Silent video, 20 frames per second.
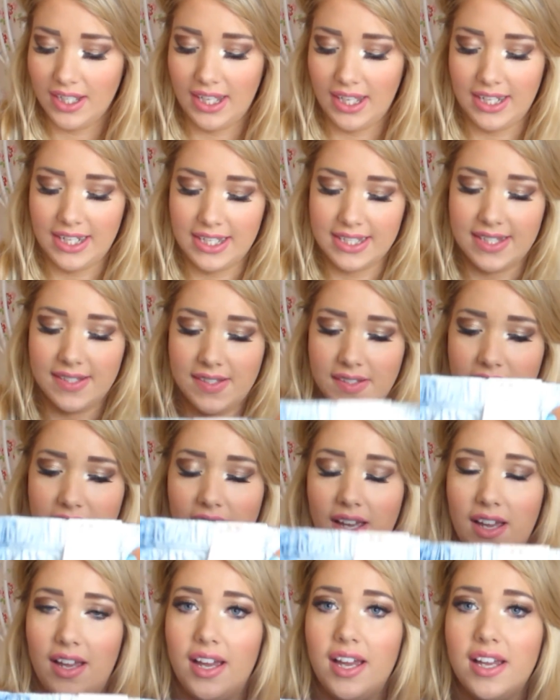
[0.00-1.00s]
And it's a
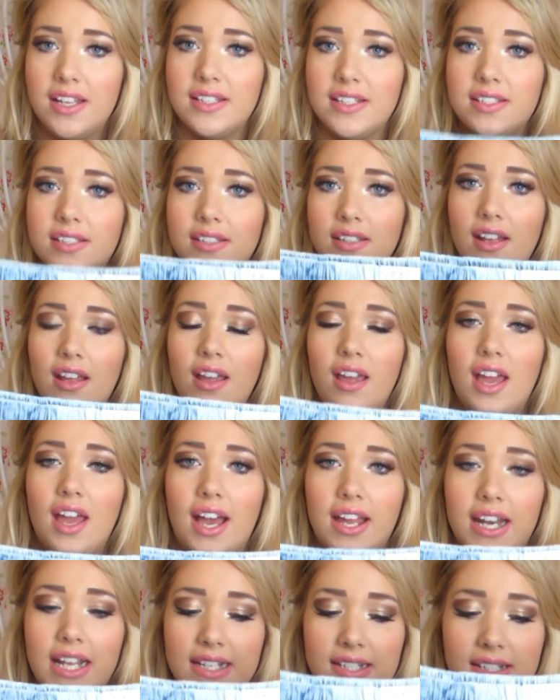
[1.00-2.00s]
skirt.
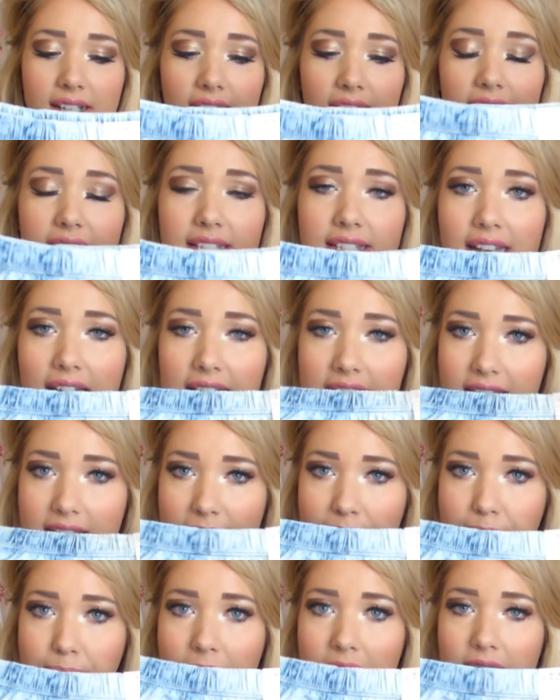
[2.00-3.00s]
And it's like a
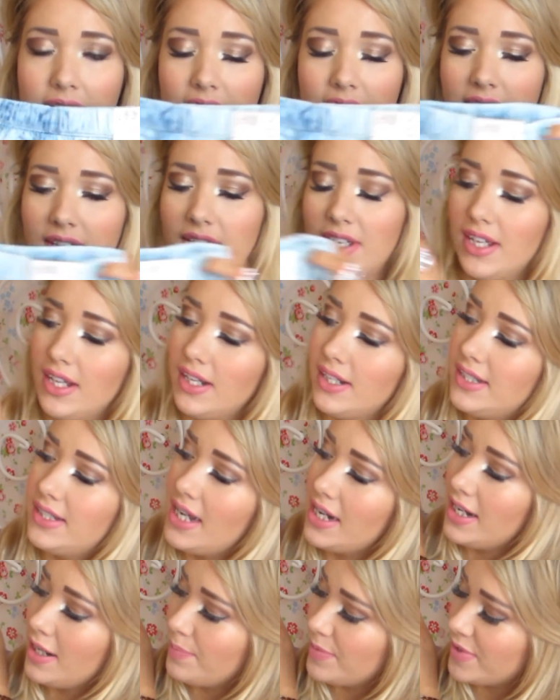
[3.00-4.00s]
denim
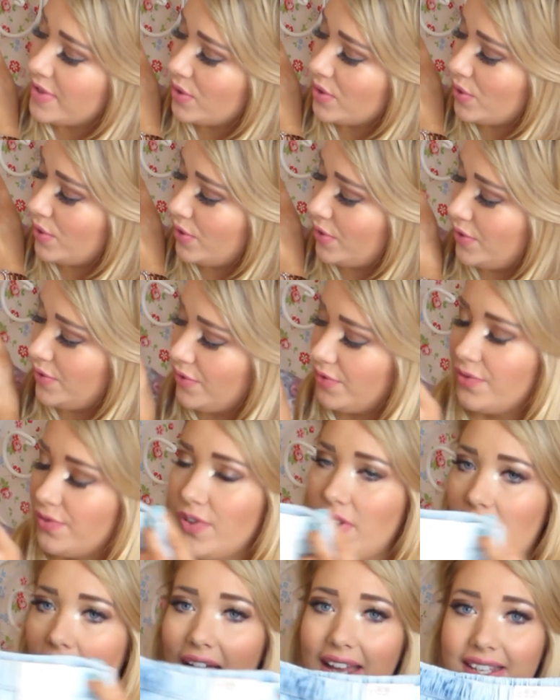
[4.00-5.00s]
sort of
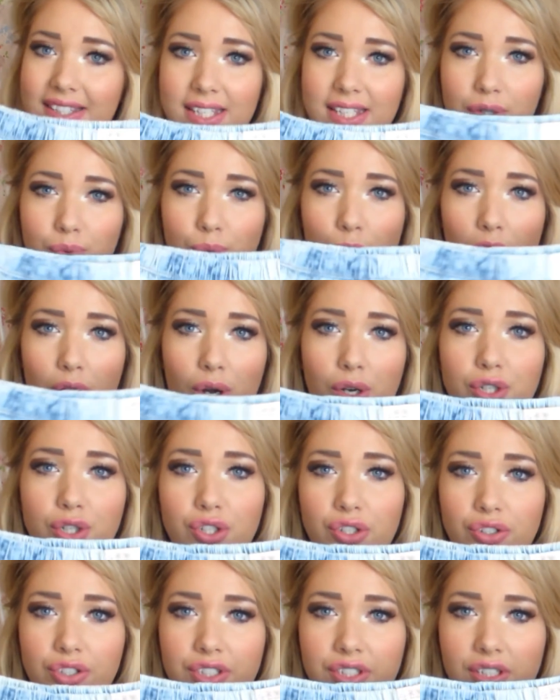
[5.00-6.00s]
acid
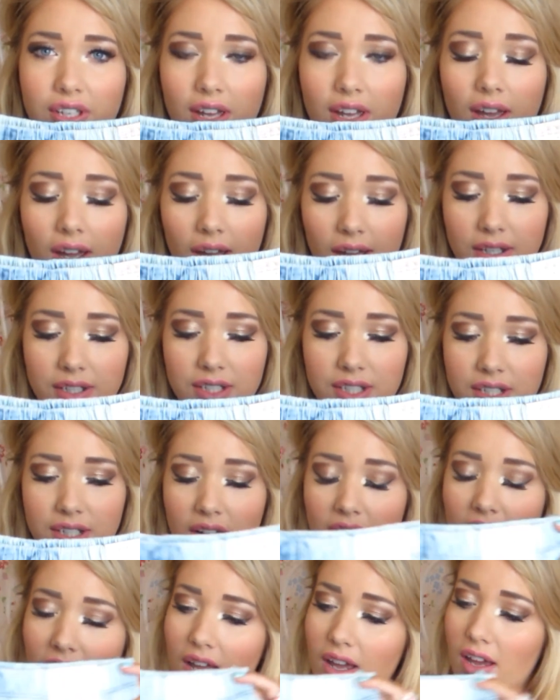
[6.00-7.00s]
wash skirt.
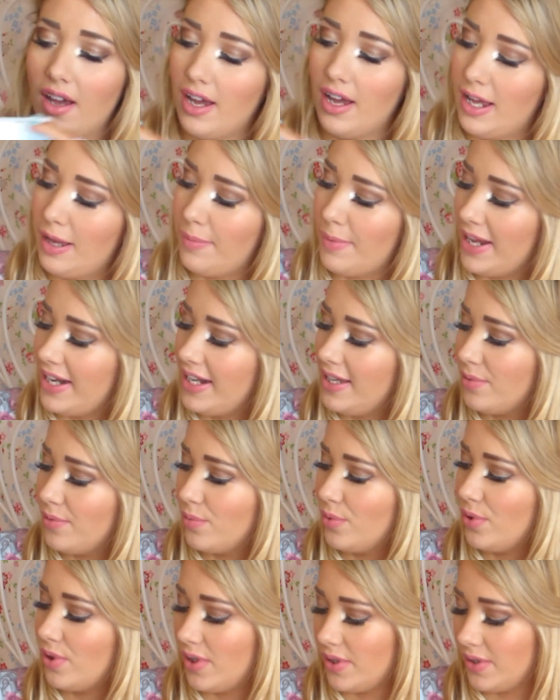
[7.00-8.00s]
And it
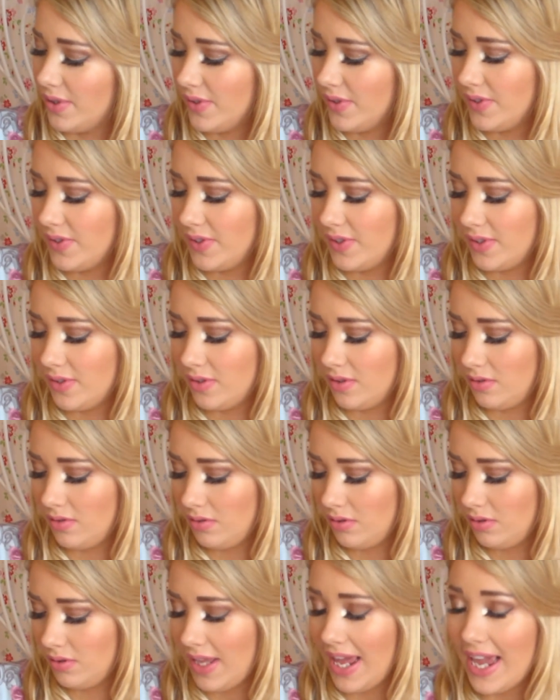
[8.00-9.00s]
was
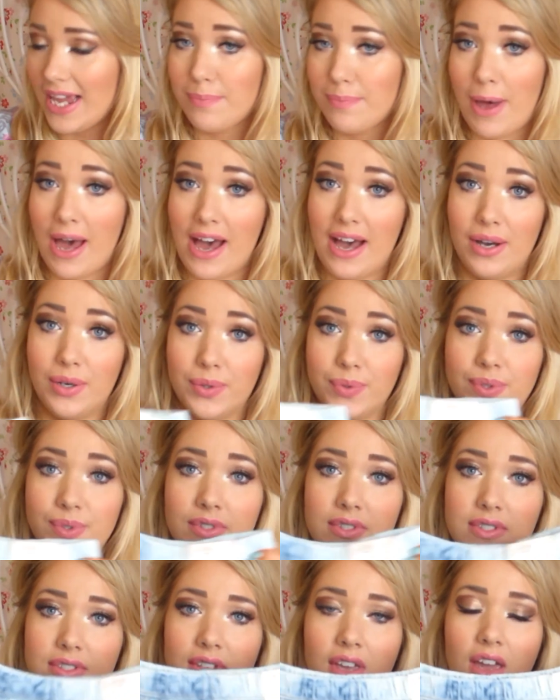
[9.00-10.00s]

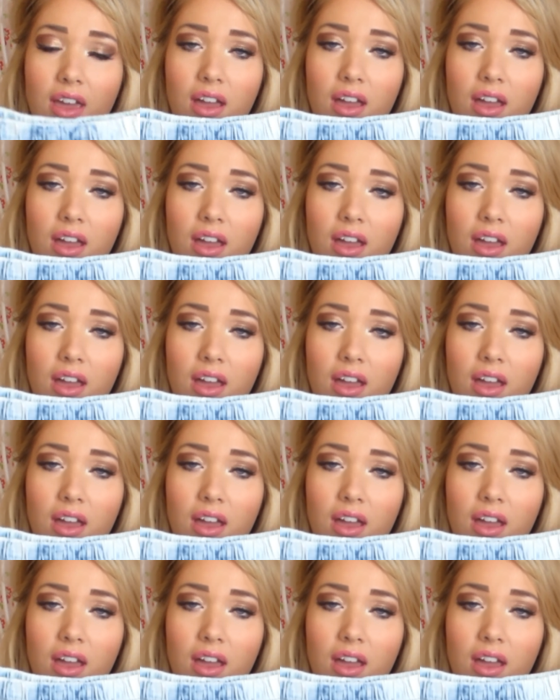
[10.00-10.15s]
£8.